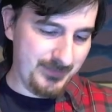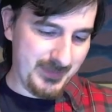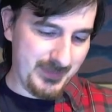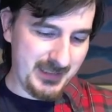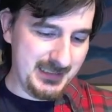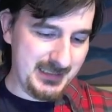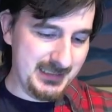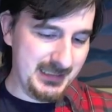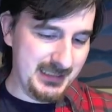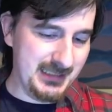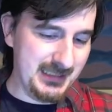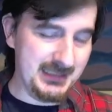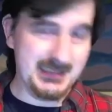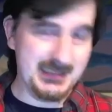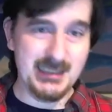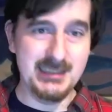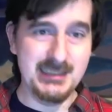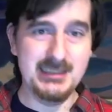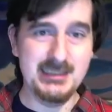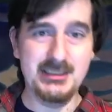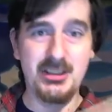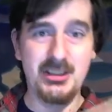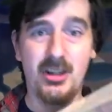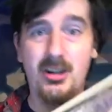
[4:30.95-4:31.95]

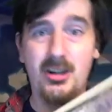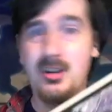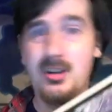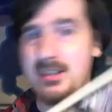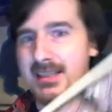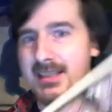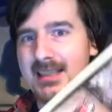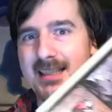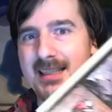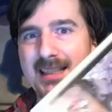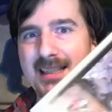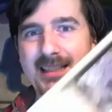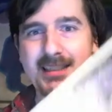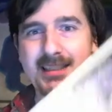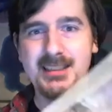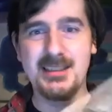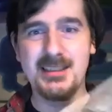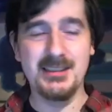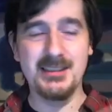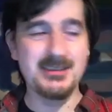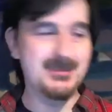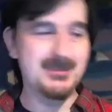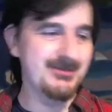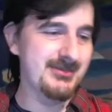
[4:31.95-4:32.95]
he's talking, and
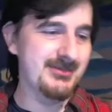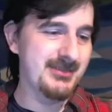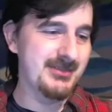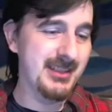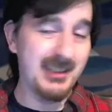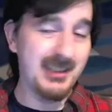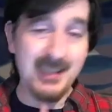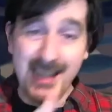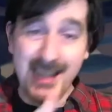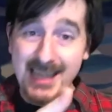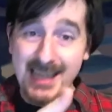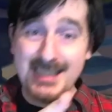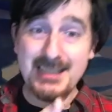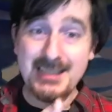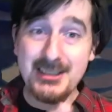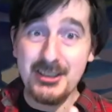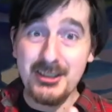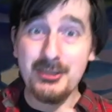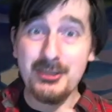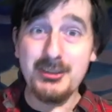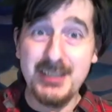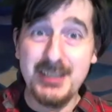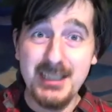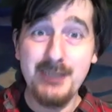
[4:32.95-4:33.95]
the lines
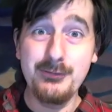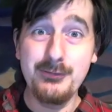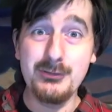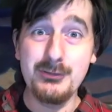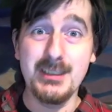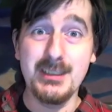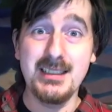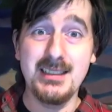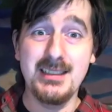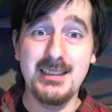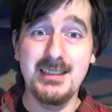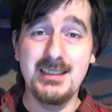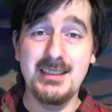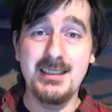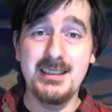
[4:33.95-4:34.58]
are different.